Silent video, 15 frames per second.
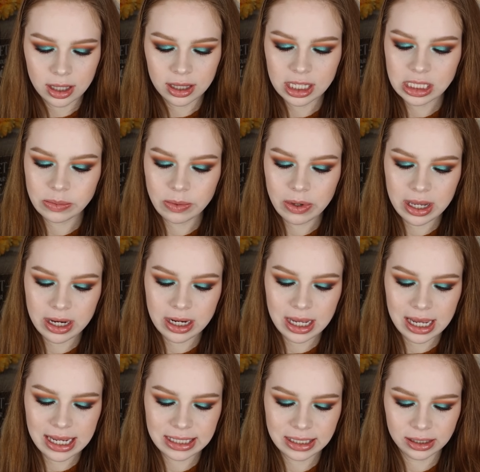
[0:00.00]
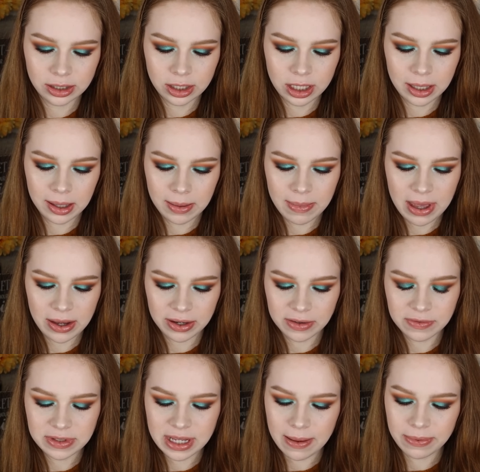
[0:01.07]
This one has a good amount
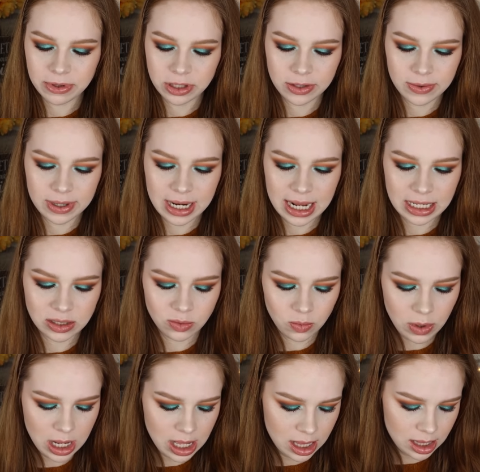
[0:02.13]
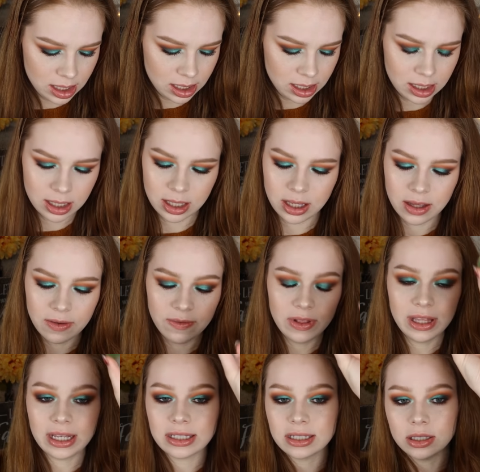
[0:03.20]
of depth to it as well. I
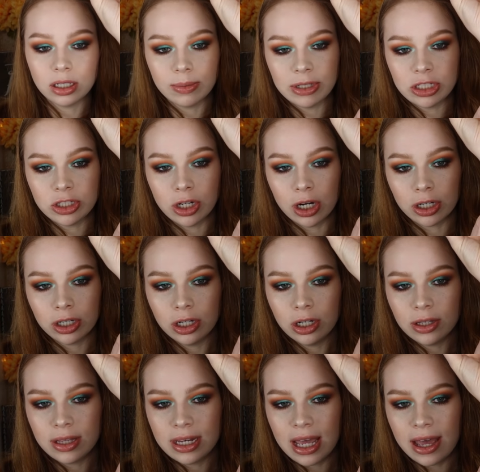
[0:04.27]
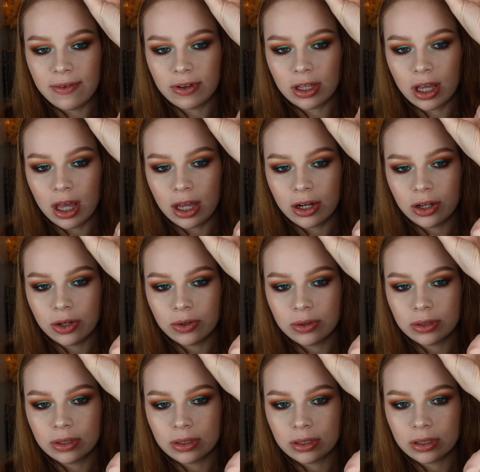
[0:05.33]
feel like it's a little bit darker than avocado.